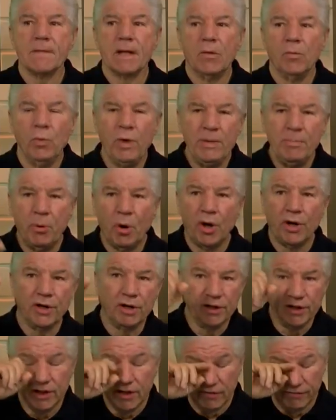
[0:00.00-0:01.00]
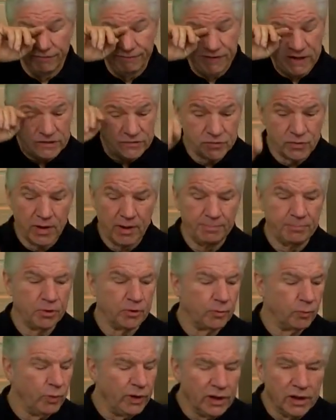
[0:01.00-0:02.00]
We bought a little
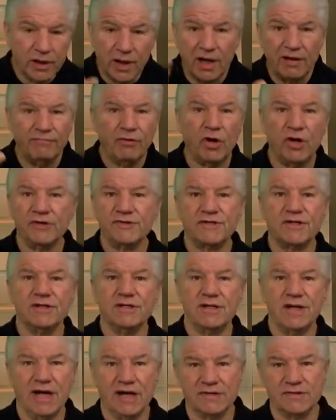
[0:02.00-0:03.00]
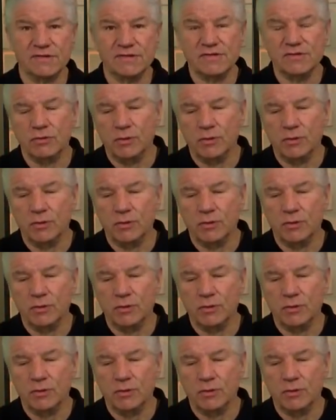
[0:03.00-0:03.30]
fixer-upper. We love Austin, Texas.